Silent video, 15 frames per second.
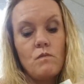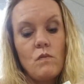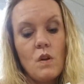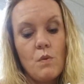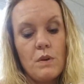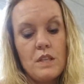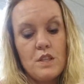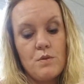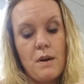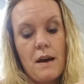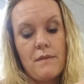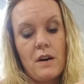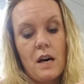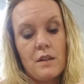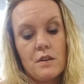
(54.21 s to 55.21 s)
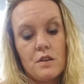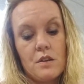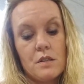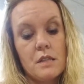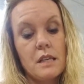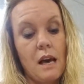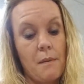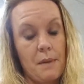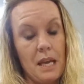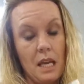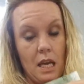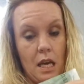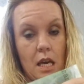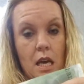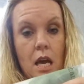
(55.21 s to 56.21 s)
We do have others coming,
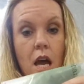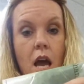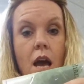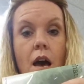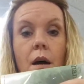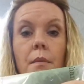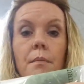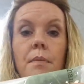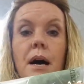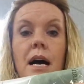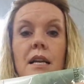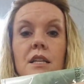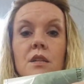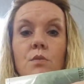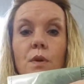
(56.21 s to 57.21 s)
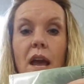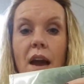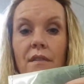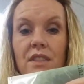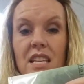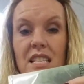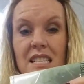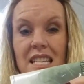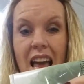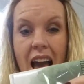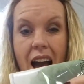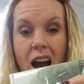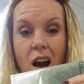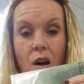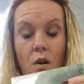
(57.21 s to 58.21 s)
but we have these
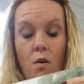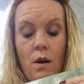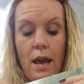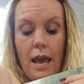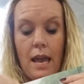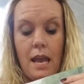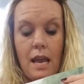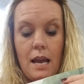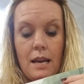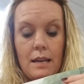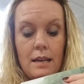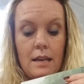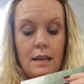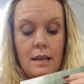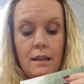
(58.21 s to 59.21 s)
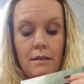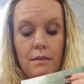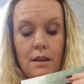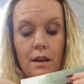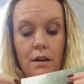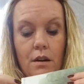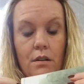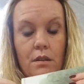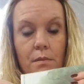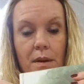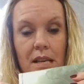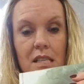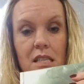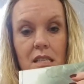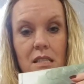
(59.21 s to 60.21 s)
now, and they're the
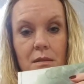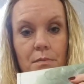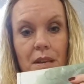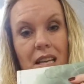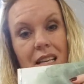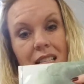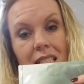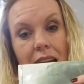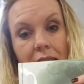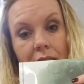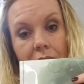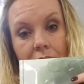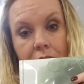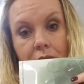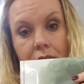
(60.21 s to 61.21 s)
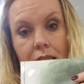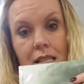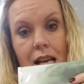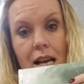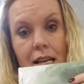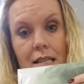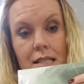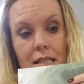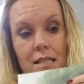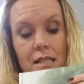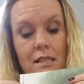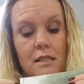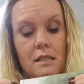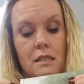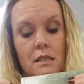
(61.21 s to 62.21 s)
best because I like the size
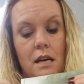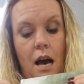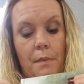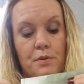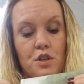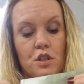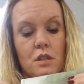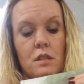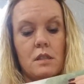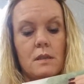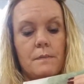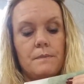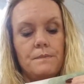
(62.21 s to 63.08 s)
options.